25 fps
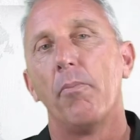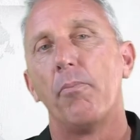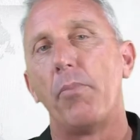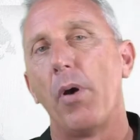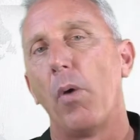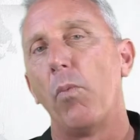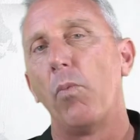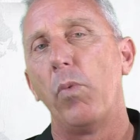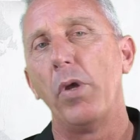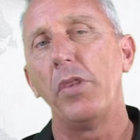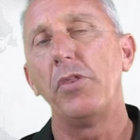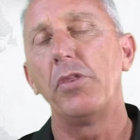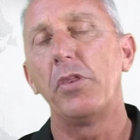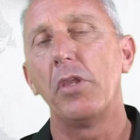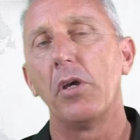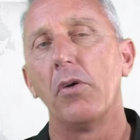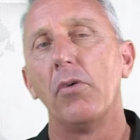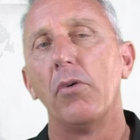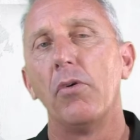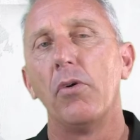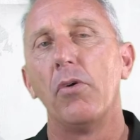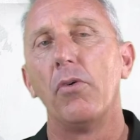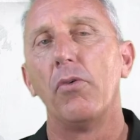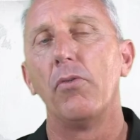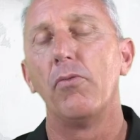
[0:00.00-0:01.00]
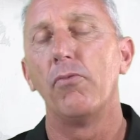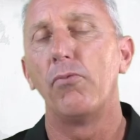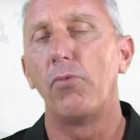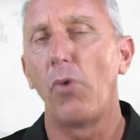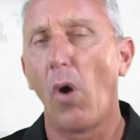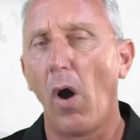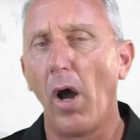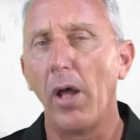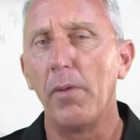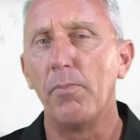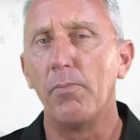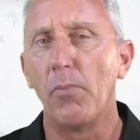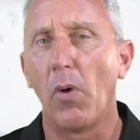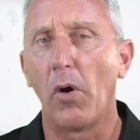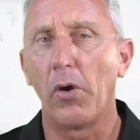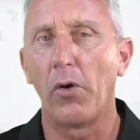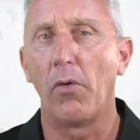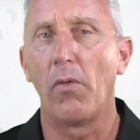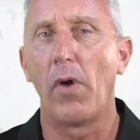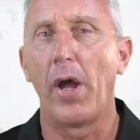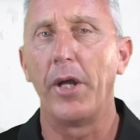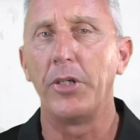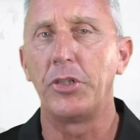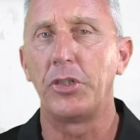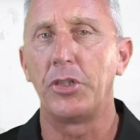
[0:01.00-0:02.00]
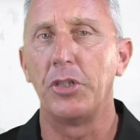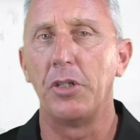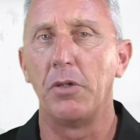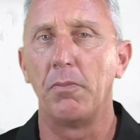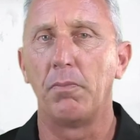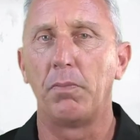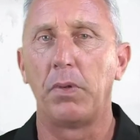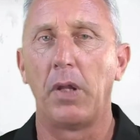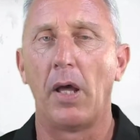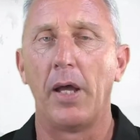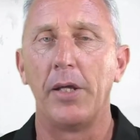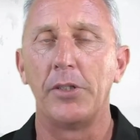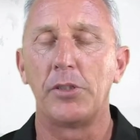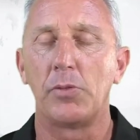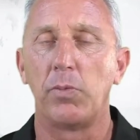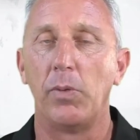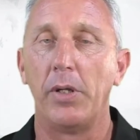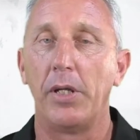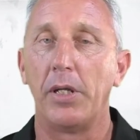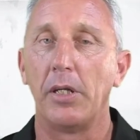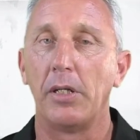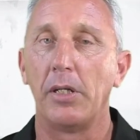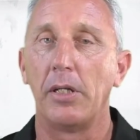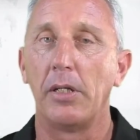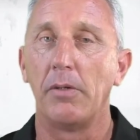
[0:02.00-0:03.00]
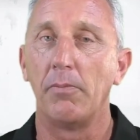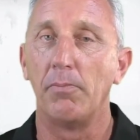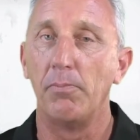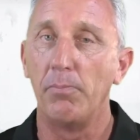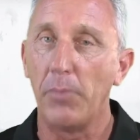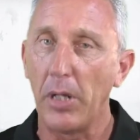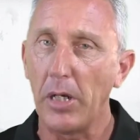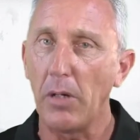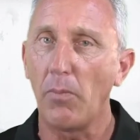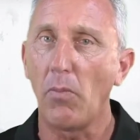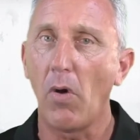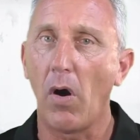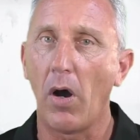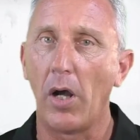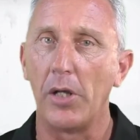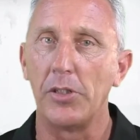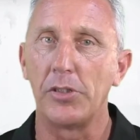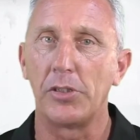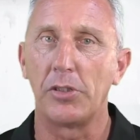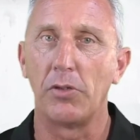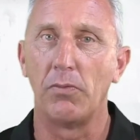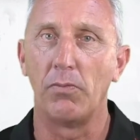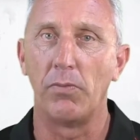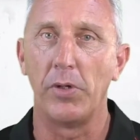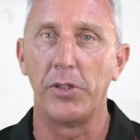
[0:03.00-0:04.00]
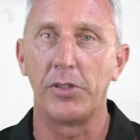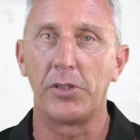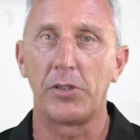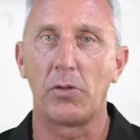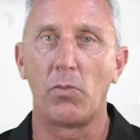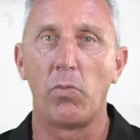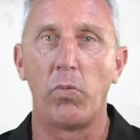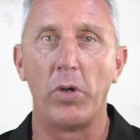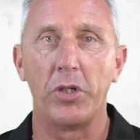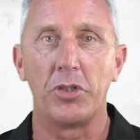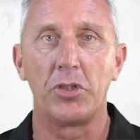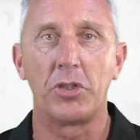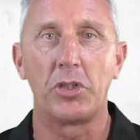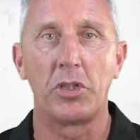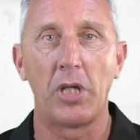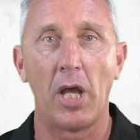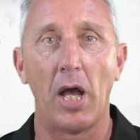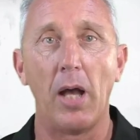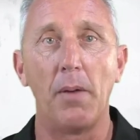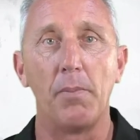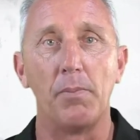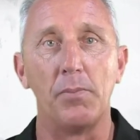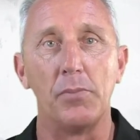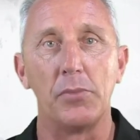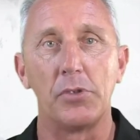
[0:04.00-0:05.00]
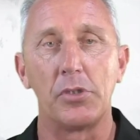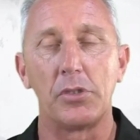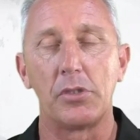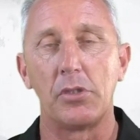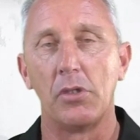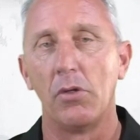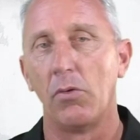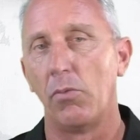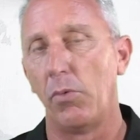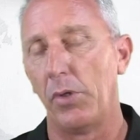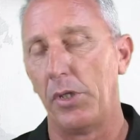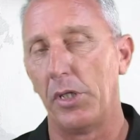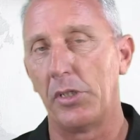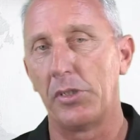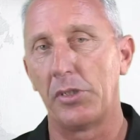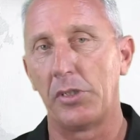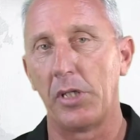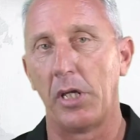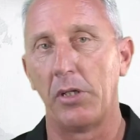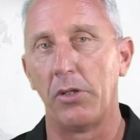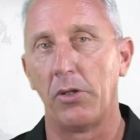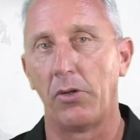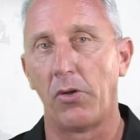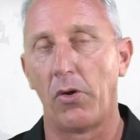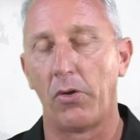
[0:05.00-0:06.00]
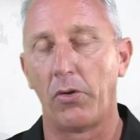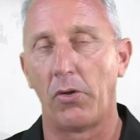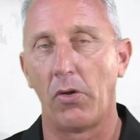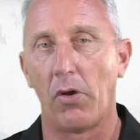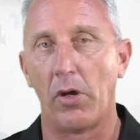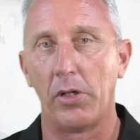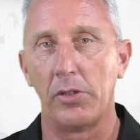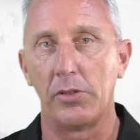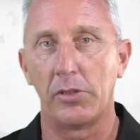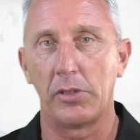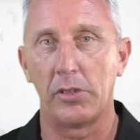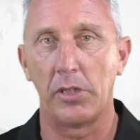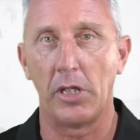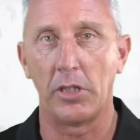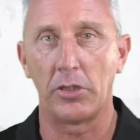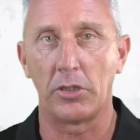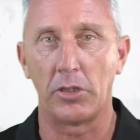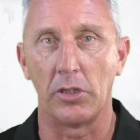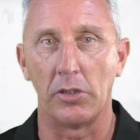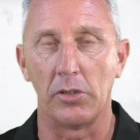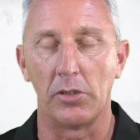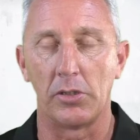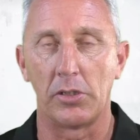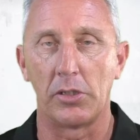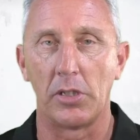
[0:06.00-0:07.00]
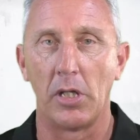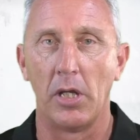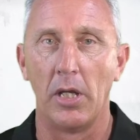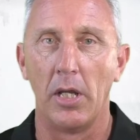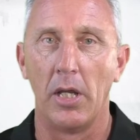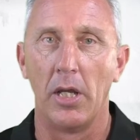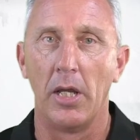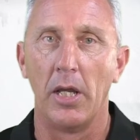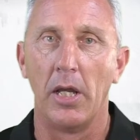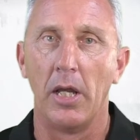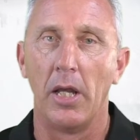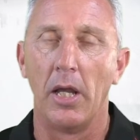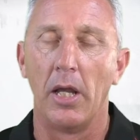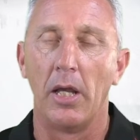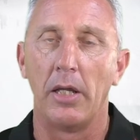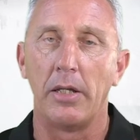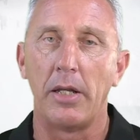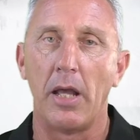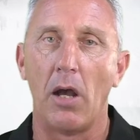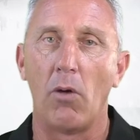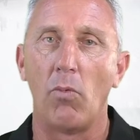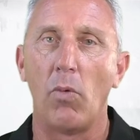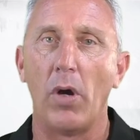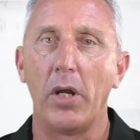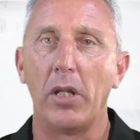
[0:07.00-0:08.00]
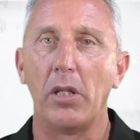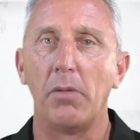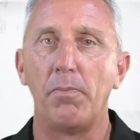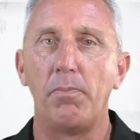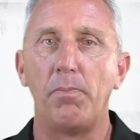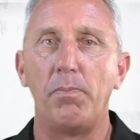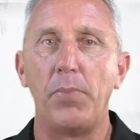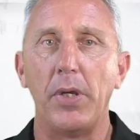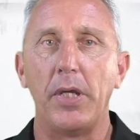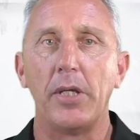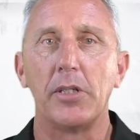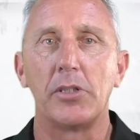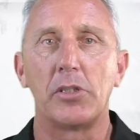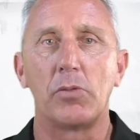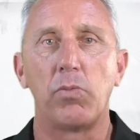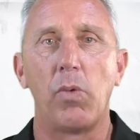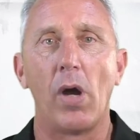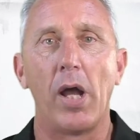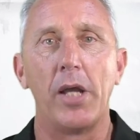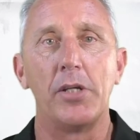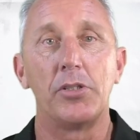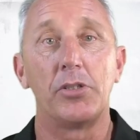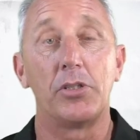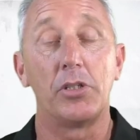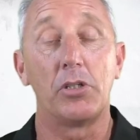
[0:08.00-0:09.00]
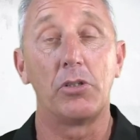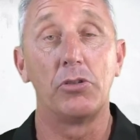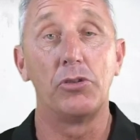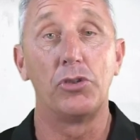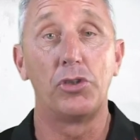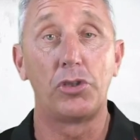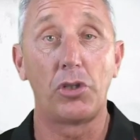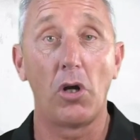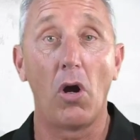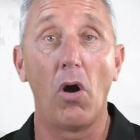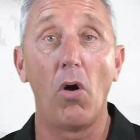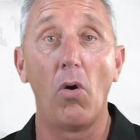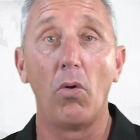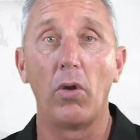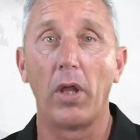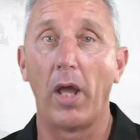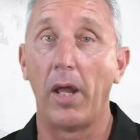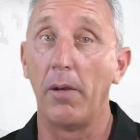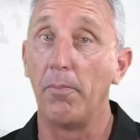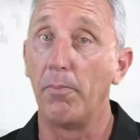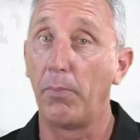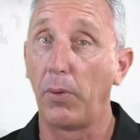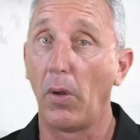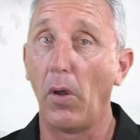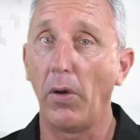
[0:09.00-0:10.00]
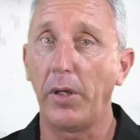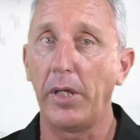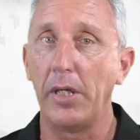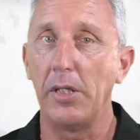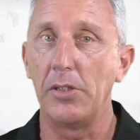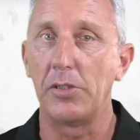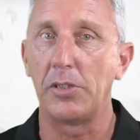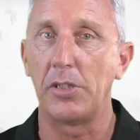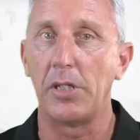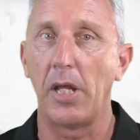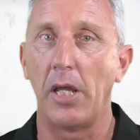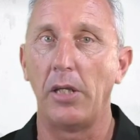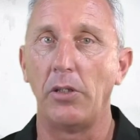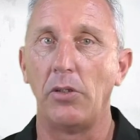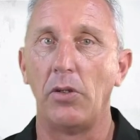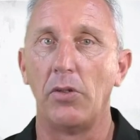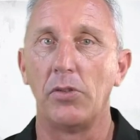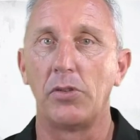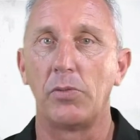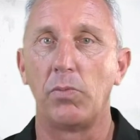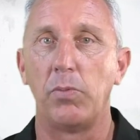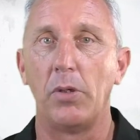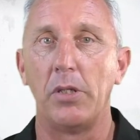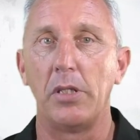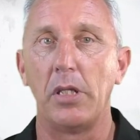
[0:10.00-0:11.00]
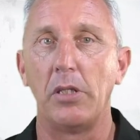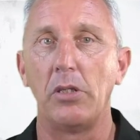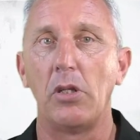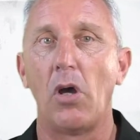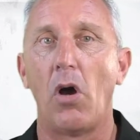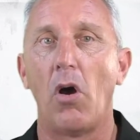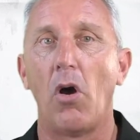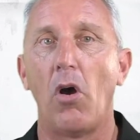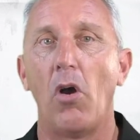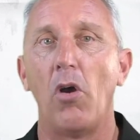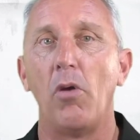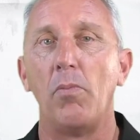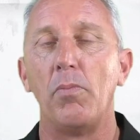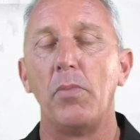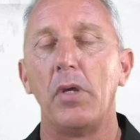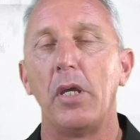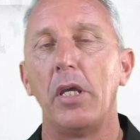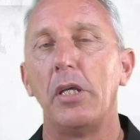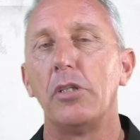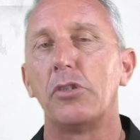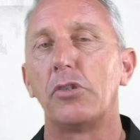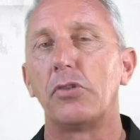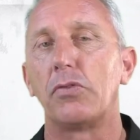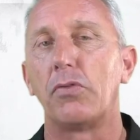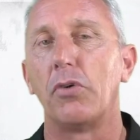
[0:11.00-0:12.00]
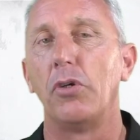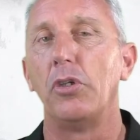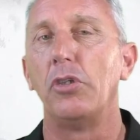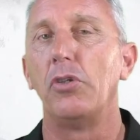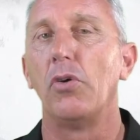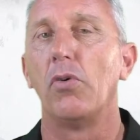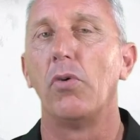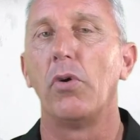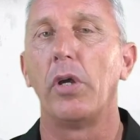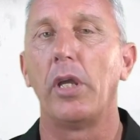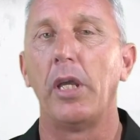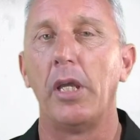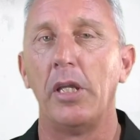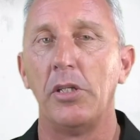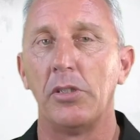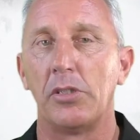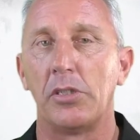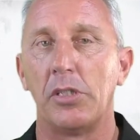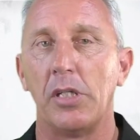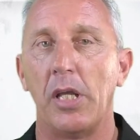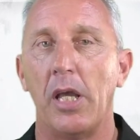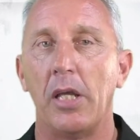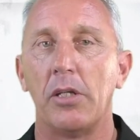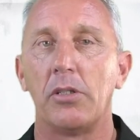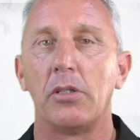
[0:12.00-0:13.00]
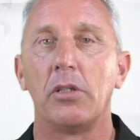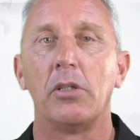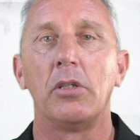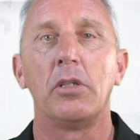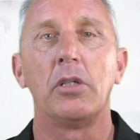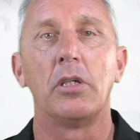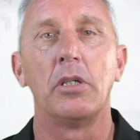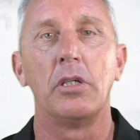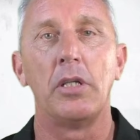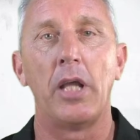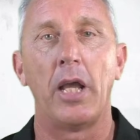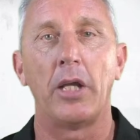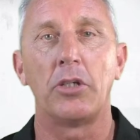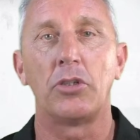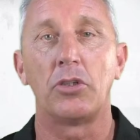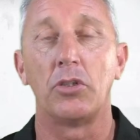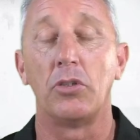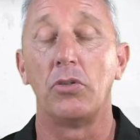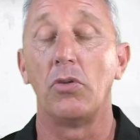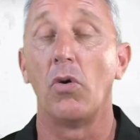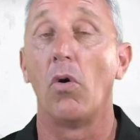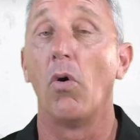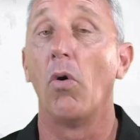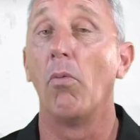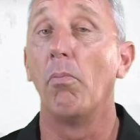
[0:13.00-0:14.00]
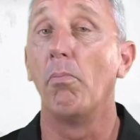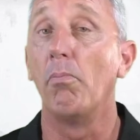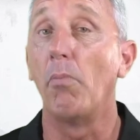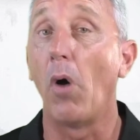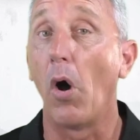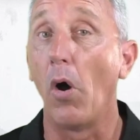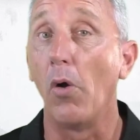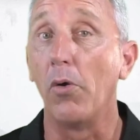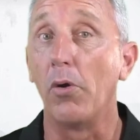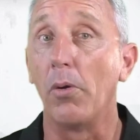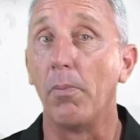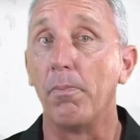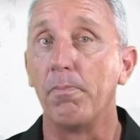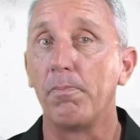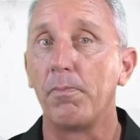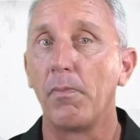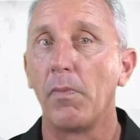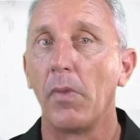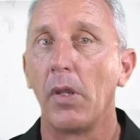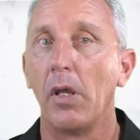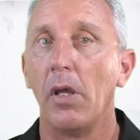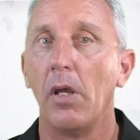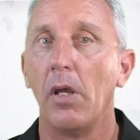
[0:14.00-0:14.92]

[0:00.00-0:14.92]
But with the right moderation in place, we can minimise the risk which comes with extended online sessions. Now, one of the biggest ways to control and block internet use within the home is through your internet connection or modem.